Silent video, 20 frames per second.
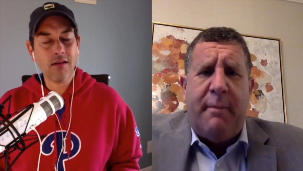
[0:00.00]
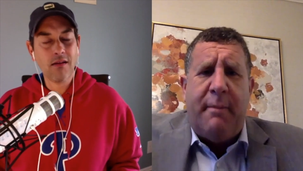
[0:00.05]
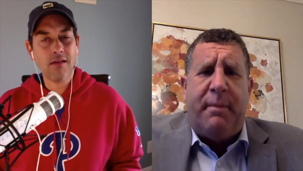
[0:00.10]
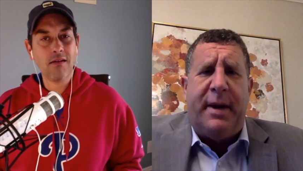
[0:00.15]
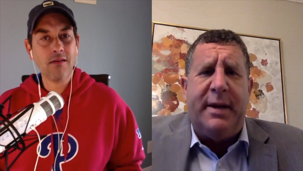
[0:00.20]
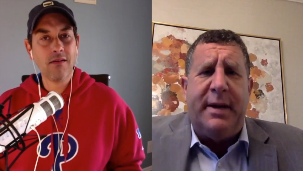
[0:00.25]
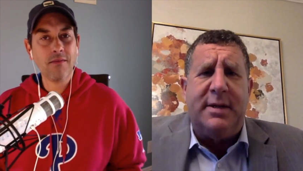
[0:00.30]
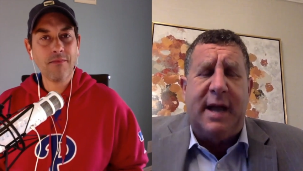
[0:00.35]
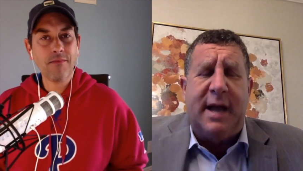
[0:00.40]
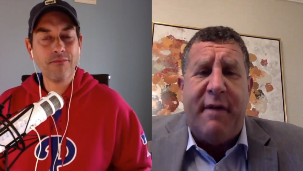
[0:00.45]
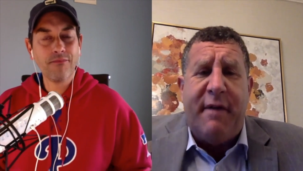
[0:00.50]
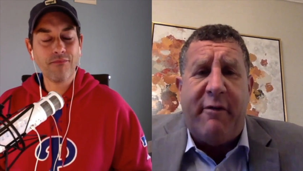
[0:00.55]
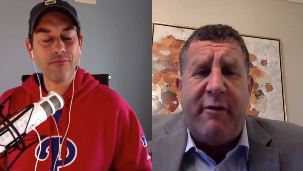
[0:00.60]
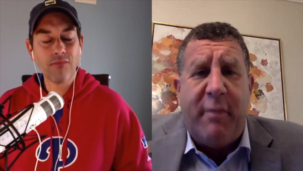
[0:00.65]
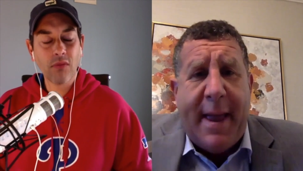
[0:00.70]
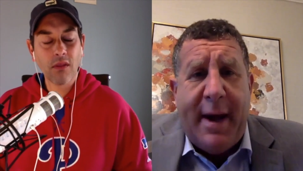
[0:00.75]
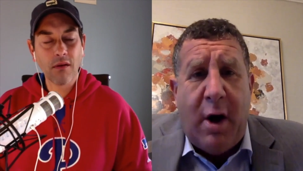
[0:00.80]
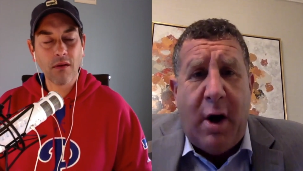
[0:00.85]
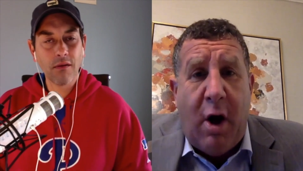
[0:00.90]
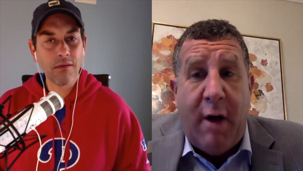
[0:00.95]
Speaker 1: to twenty
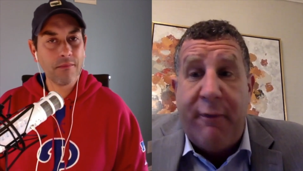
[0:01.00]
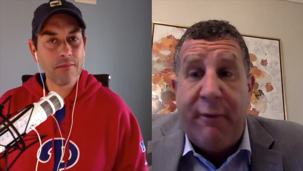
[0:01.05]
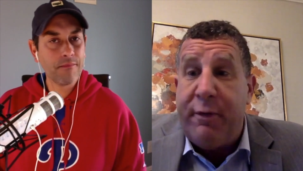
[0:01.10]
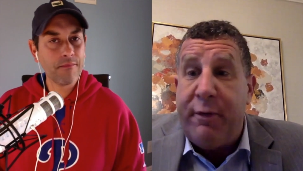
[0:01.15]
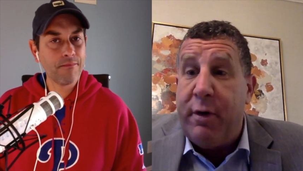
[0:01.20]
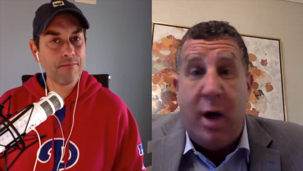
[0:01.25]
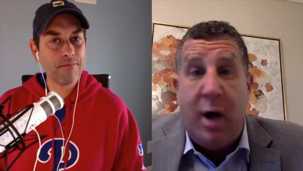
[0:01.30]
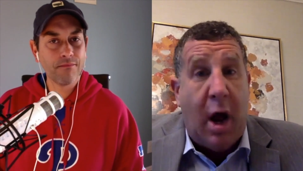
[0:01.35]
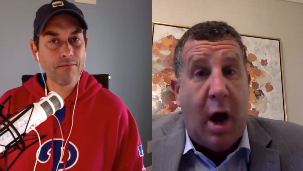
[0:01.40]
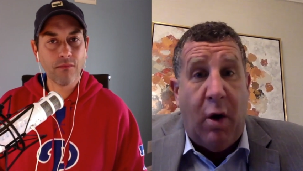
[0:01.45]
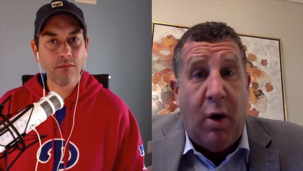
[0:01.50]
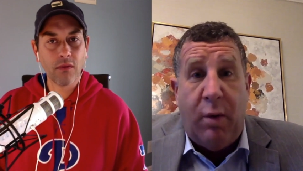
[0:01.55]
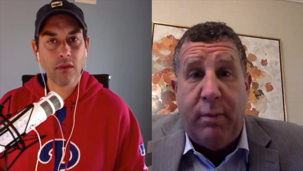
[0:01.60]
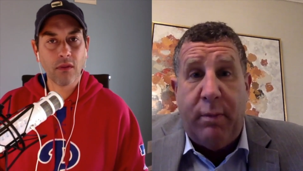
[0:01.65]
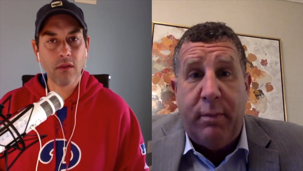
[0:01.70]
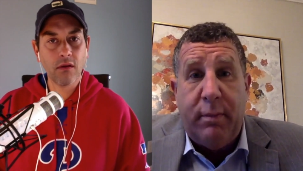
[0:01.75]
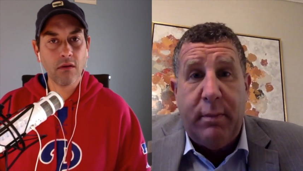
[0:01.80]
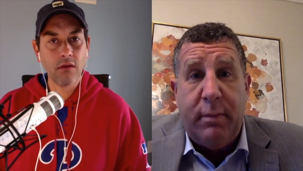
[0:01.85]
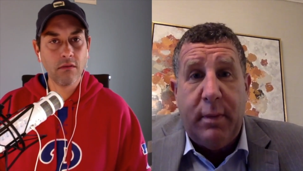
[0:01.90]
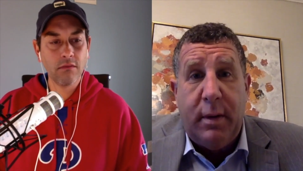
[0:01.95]
companies. Have you ever made an offer?
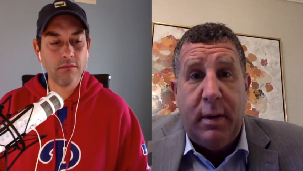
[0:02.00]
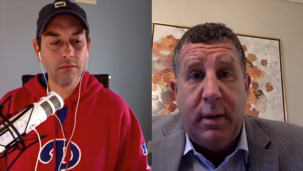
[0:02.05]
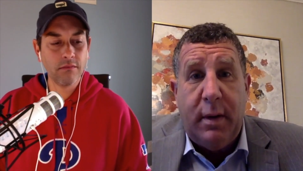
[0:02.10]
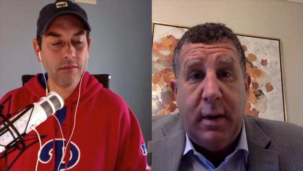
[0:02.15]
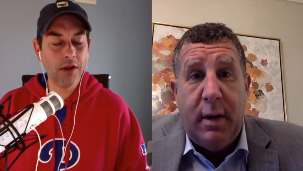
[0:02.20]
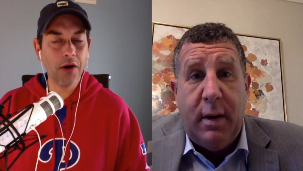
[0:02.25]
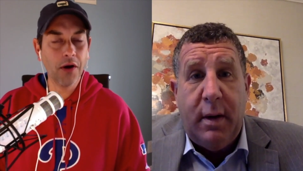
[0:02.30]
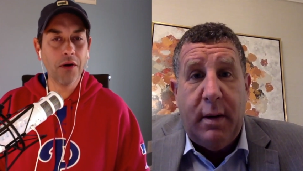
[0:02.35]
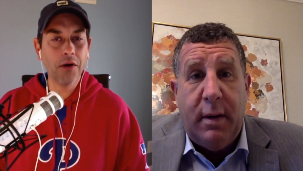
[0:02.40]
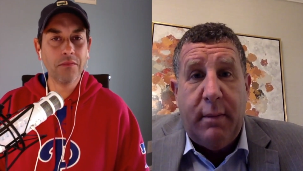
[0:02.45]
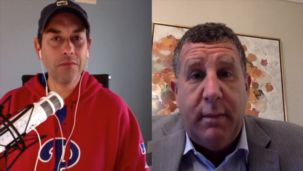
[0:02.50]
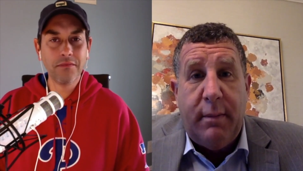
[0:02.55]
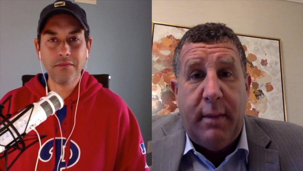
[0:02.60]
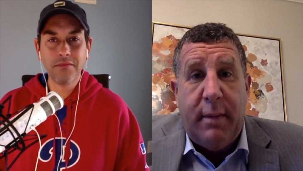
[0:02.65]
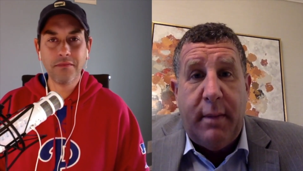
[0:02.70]
No. No.